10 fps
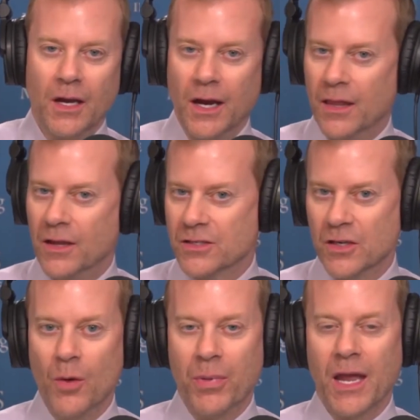there's
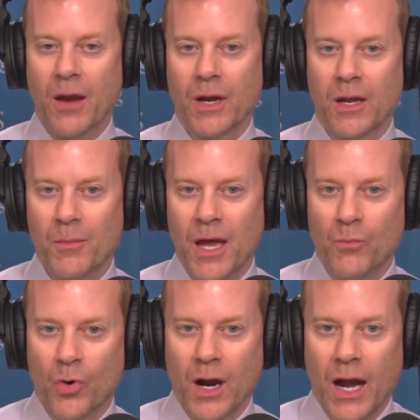nobody I recommend
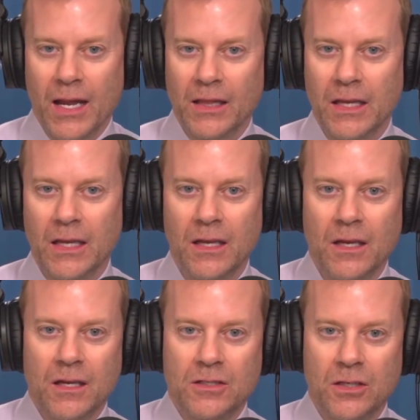more highly
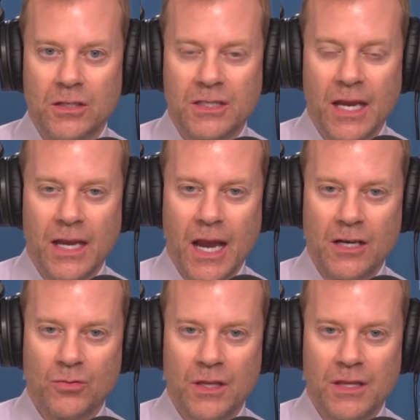to stay
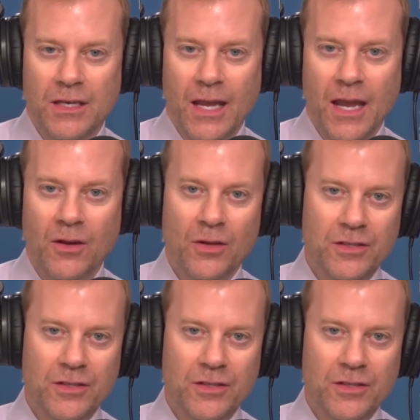engaged with than Daniel.